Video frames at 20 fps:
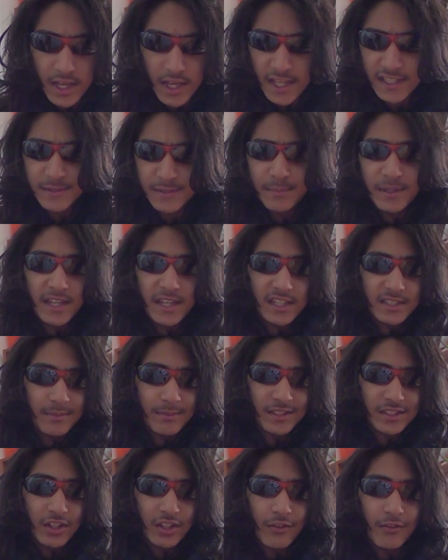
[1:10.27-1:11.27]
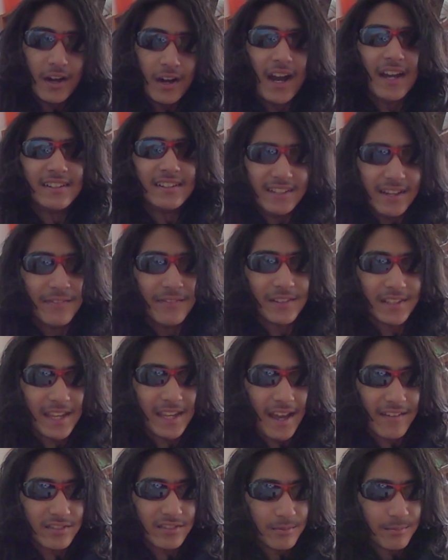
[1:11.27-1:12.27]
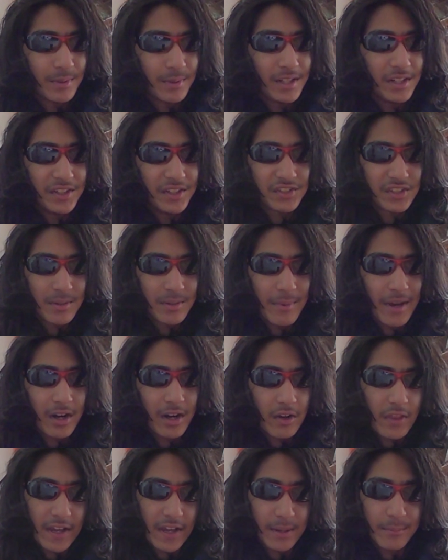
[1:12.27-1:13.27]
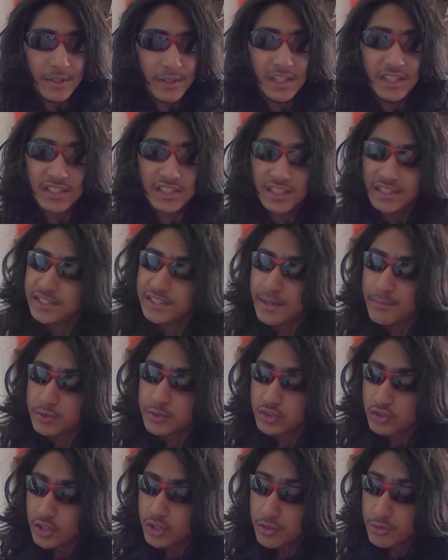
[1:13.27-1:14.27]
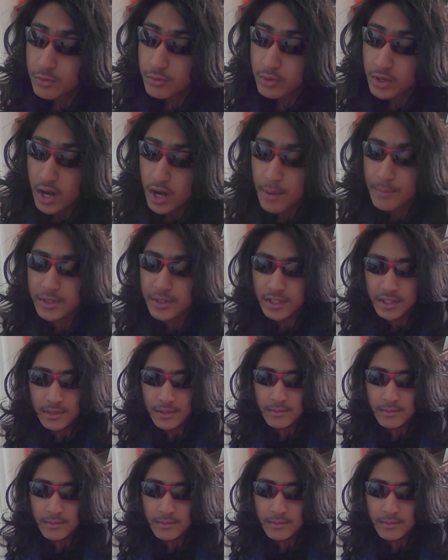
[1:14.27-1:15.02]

As a pianist myself, I definitely have some opinions on the matter that can be easily demonstrated through comedy.